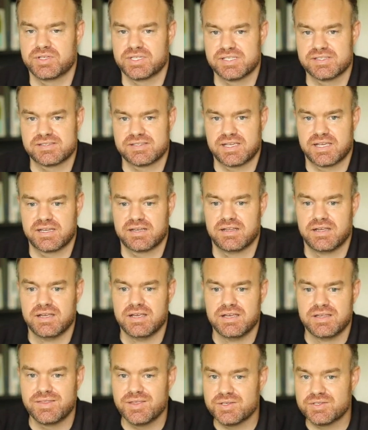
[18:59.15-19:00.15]
and he's saying,
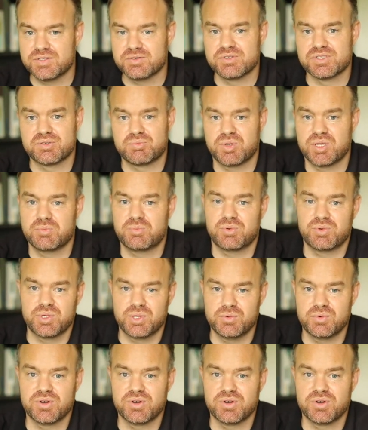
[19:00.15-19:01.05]
the Jewish people, you